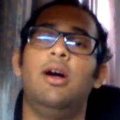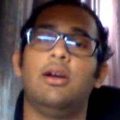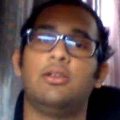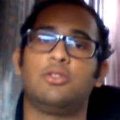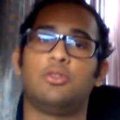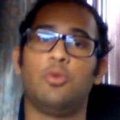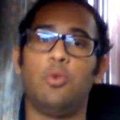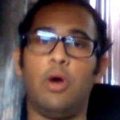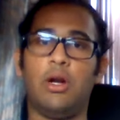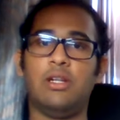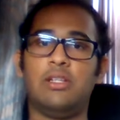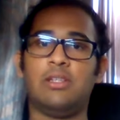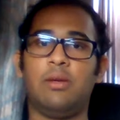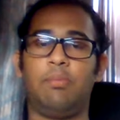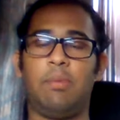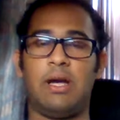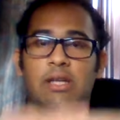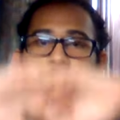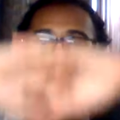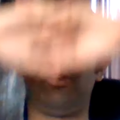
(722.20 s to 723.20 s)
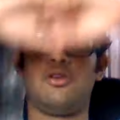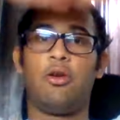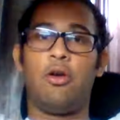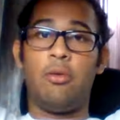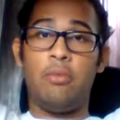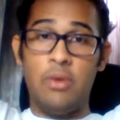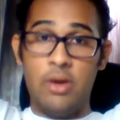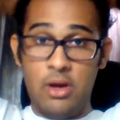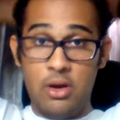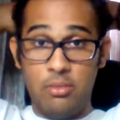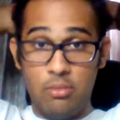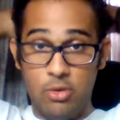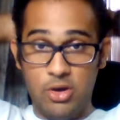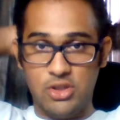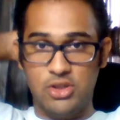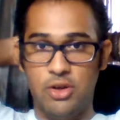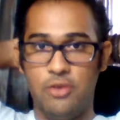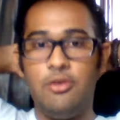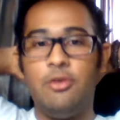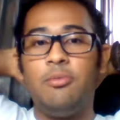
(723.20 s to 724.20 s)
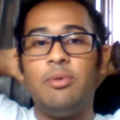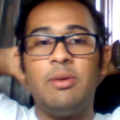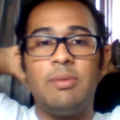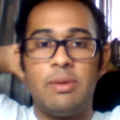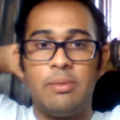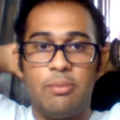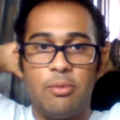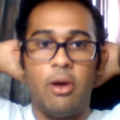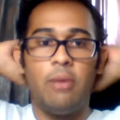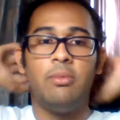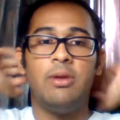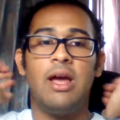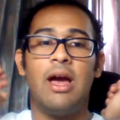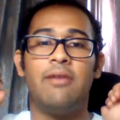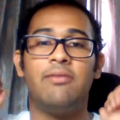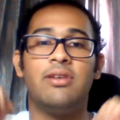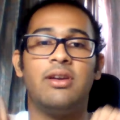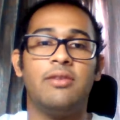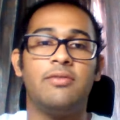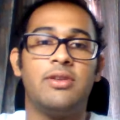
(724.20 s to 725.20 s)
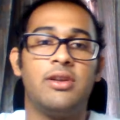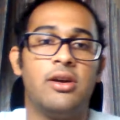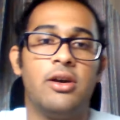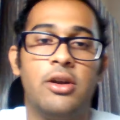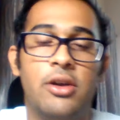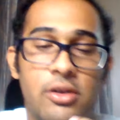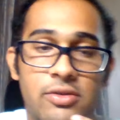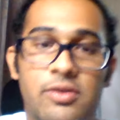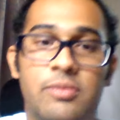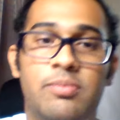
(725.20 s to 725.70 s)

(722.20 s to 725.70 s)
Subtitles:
So what is a partial drop? Most of you people probably haven't even heard of a